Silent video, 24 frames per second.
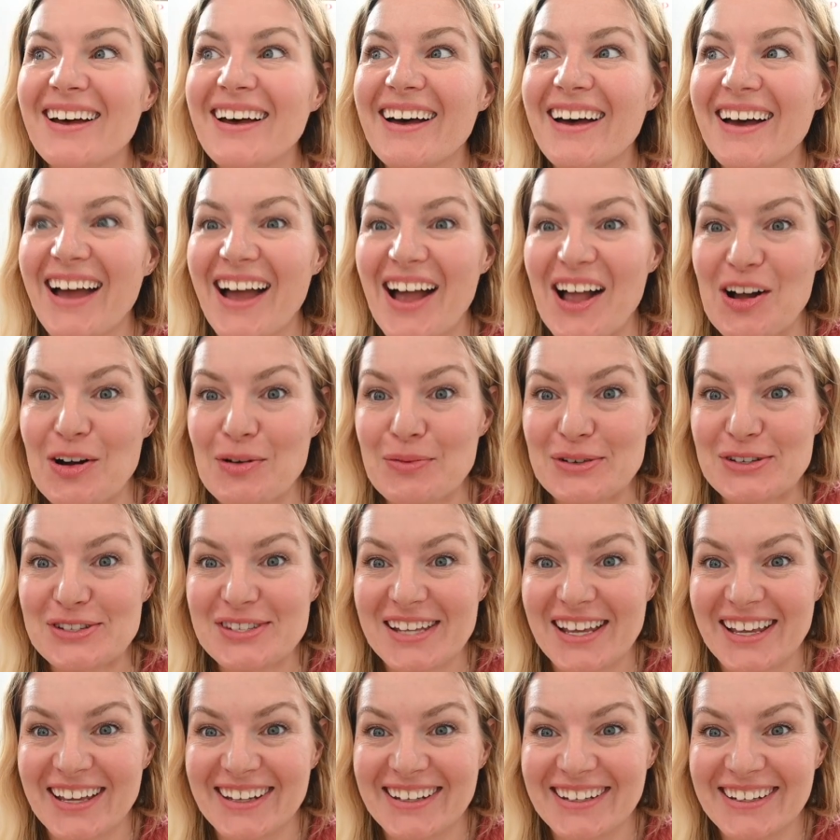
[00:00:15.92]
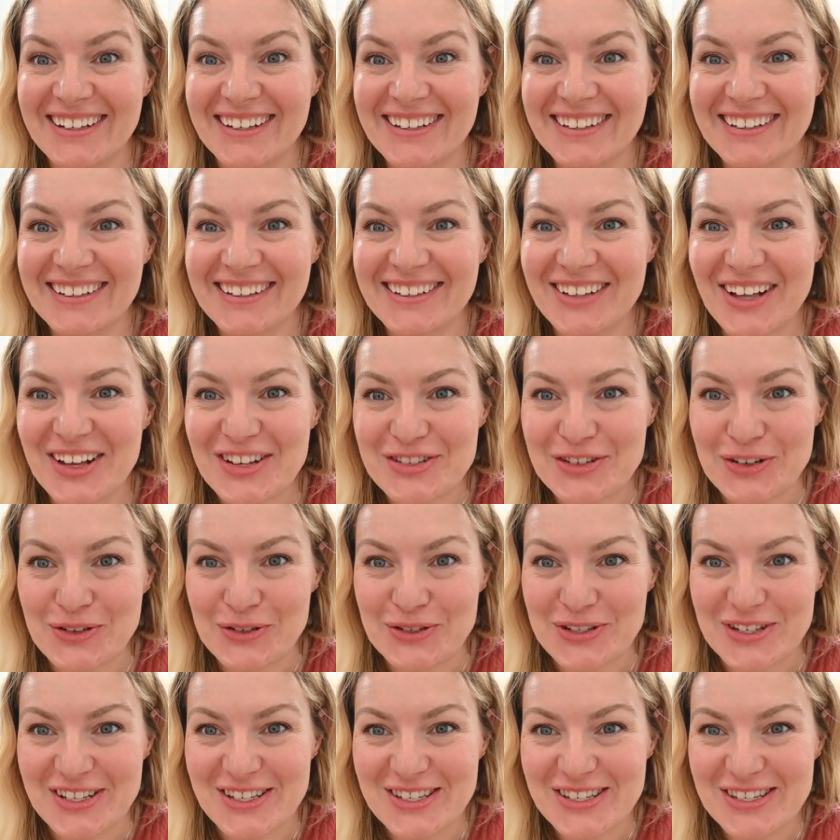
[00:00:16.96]
I almost said Las
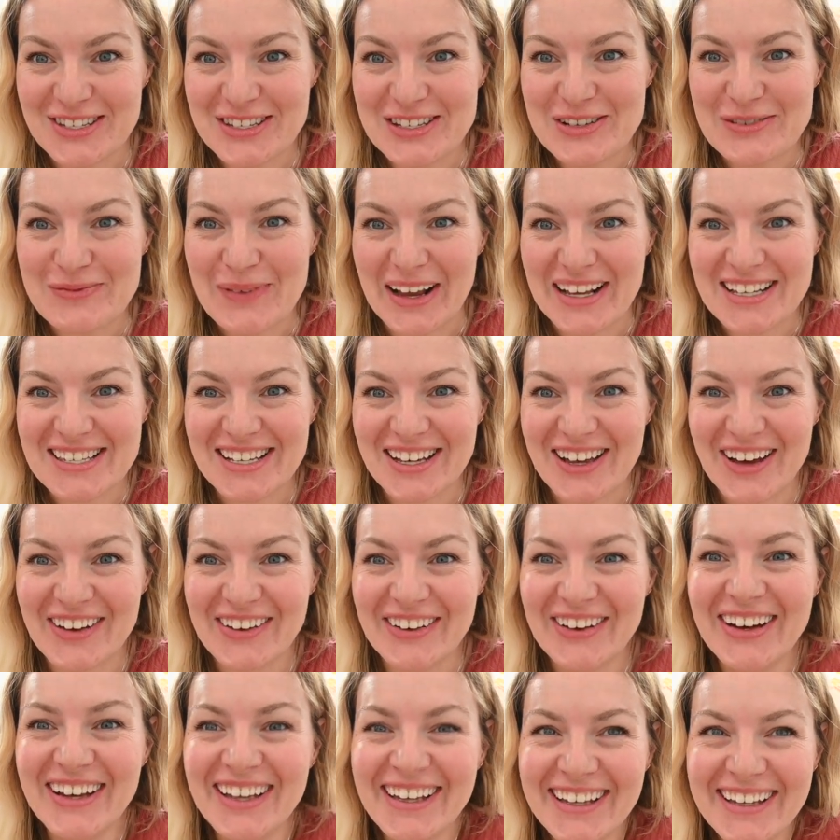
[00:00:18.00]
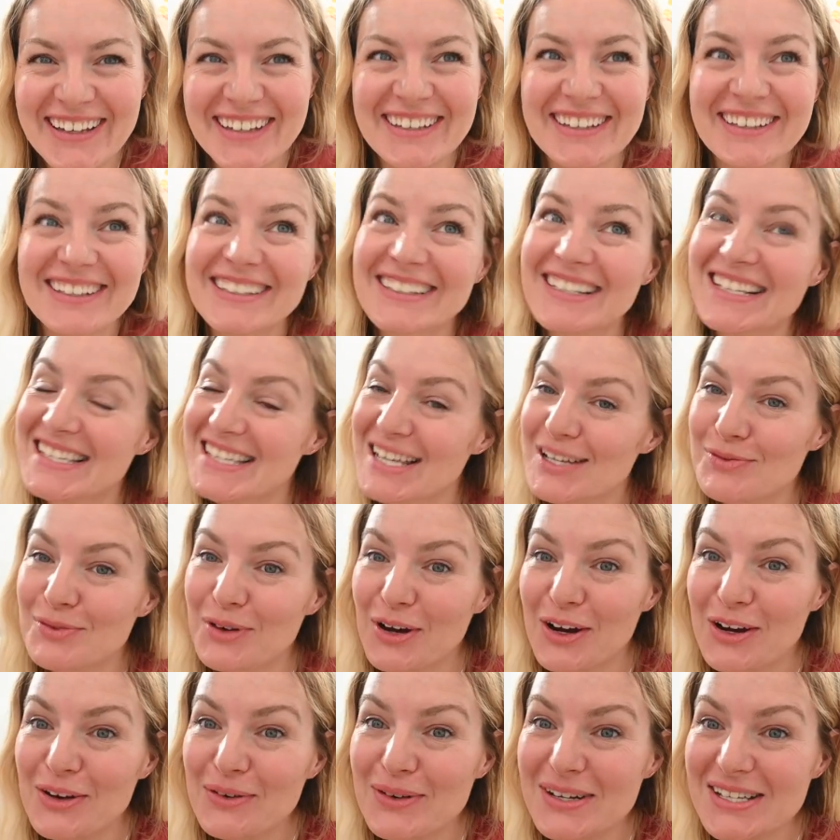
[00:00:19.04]
Cruces, New Mexico, because that's where
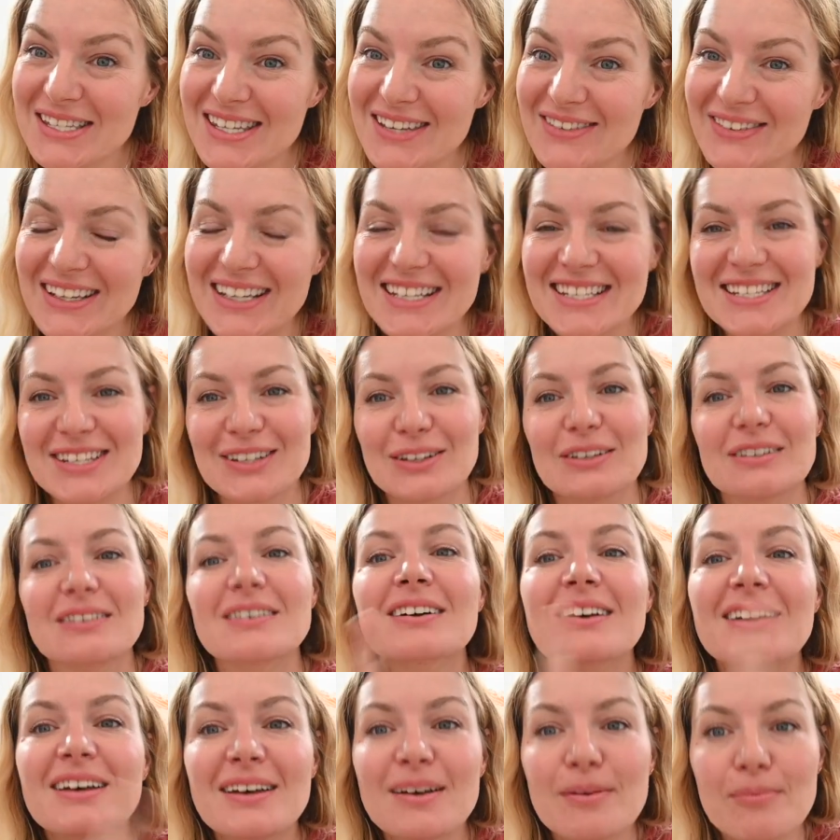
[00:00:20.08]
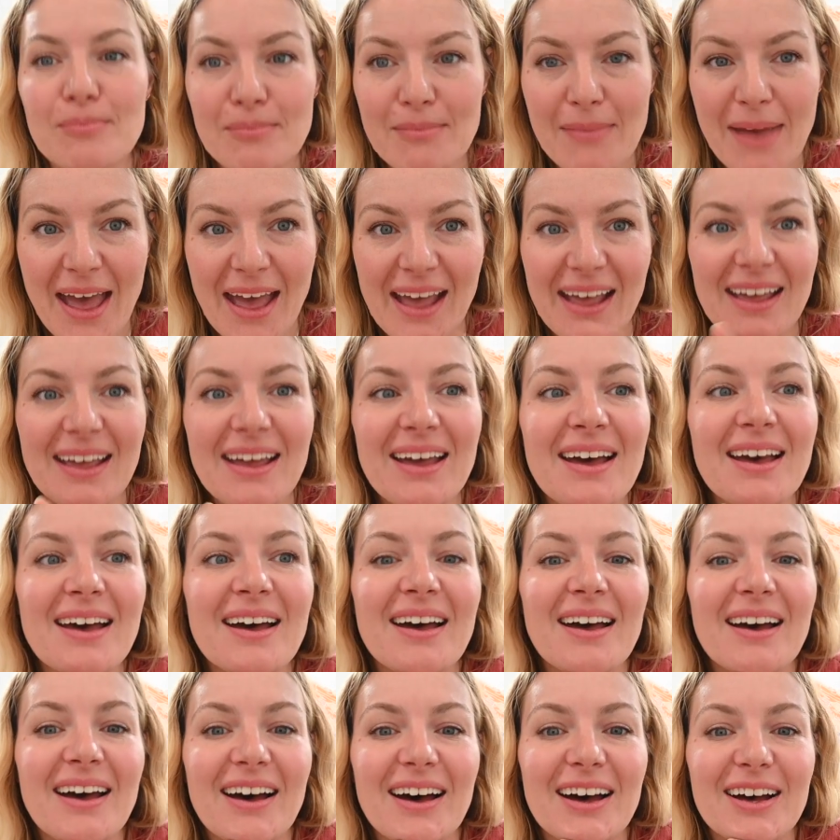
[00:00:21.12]
I was living until May.
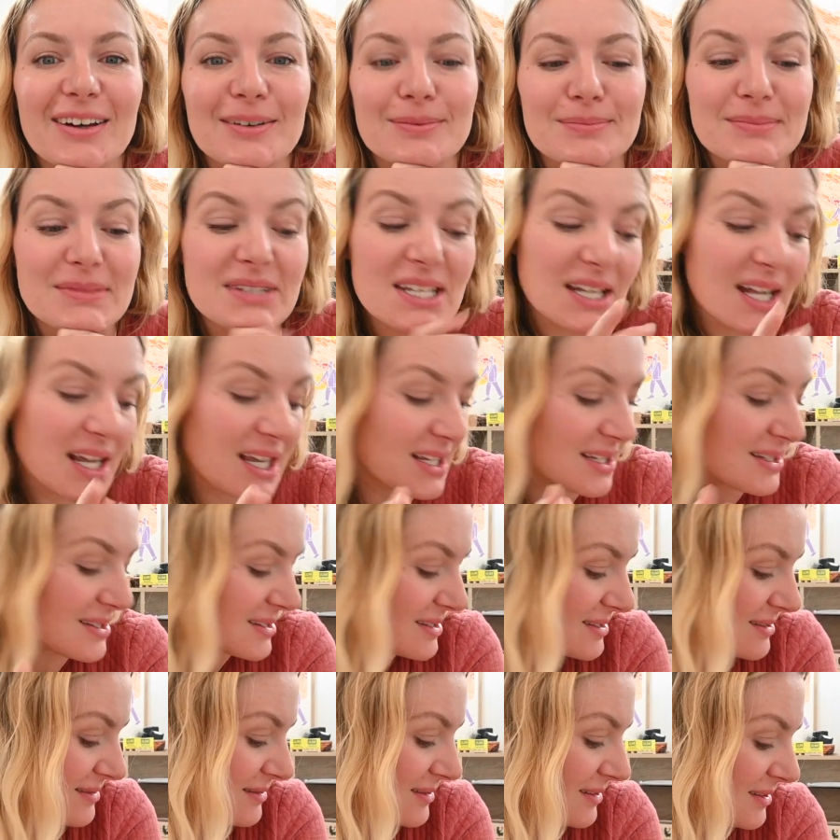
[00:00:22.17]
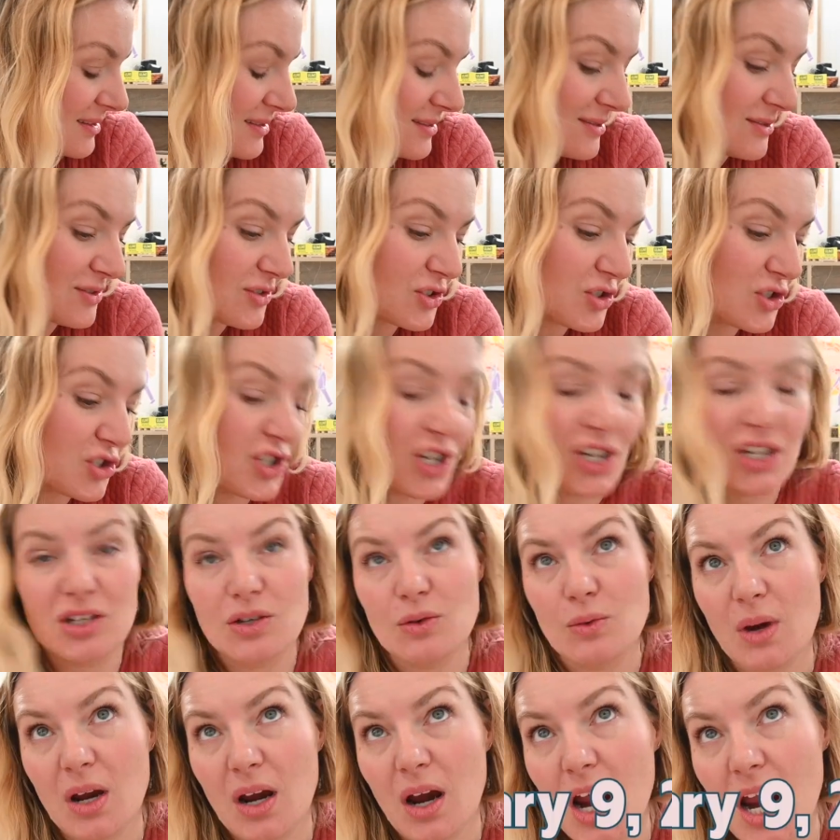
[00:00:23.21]
Today is
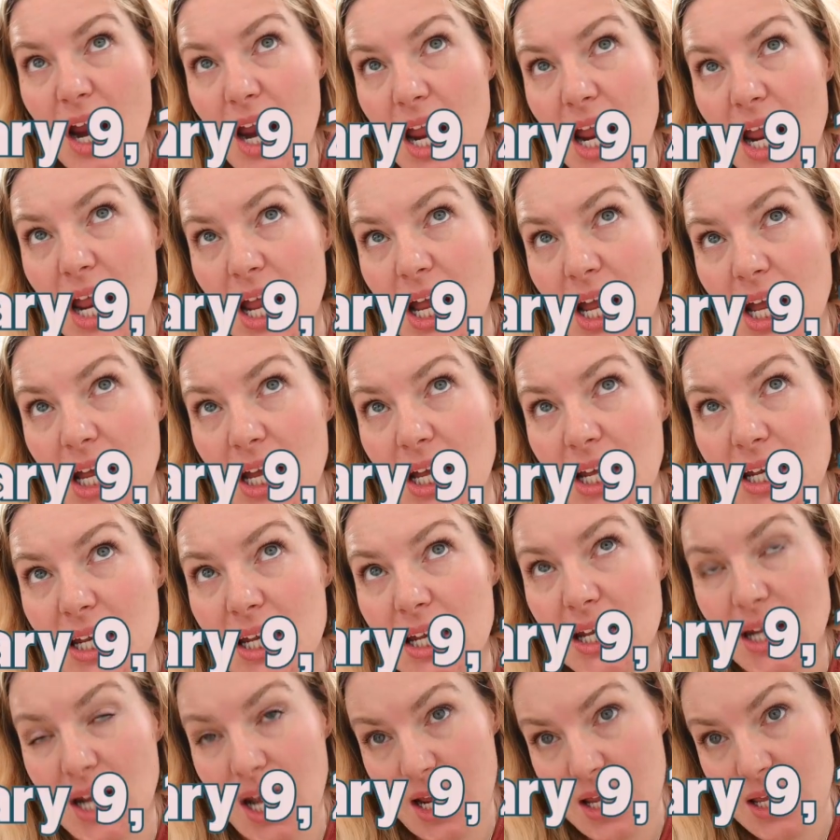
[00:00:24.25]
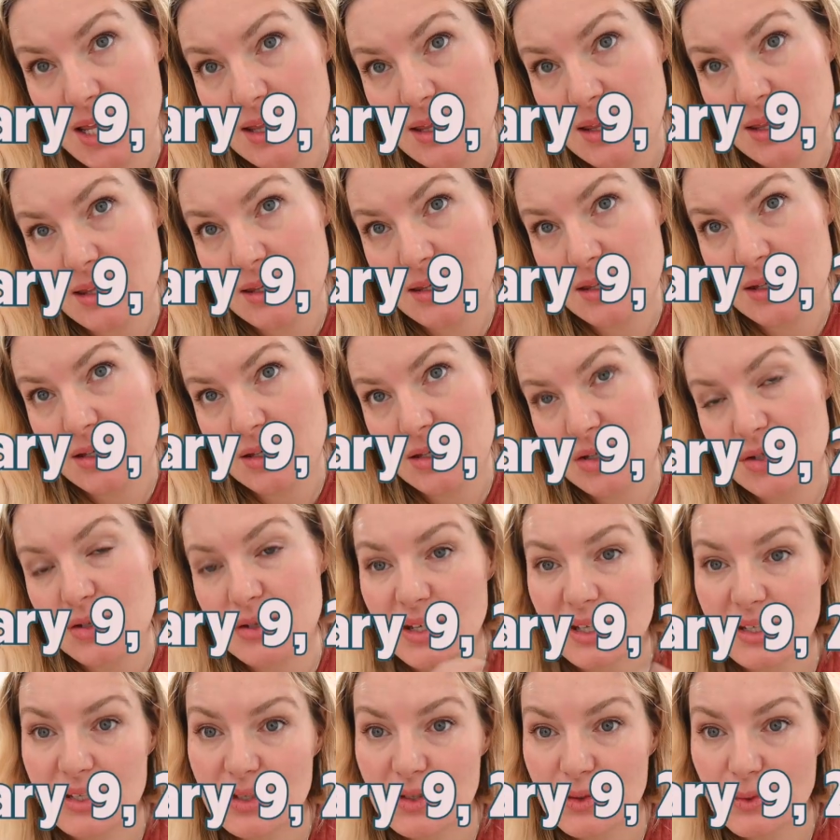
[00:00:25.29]
January 9th,
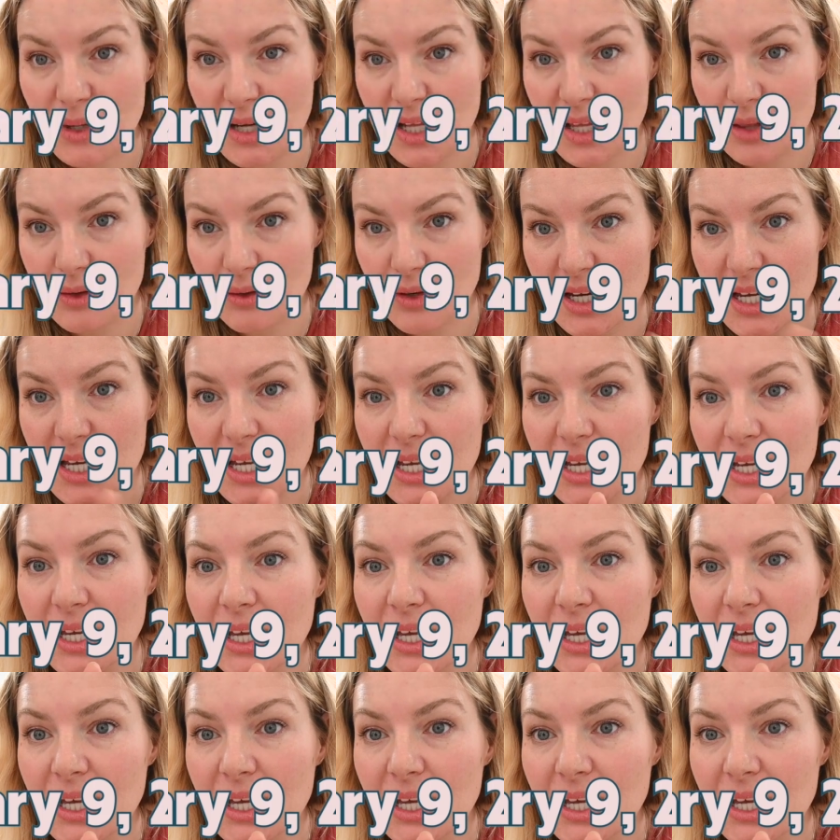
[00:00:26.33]
2023.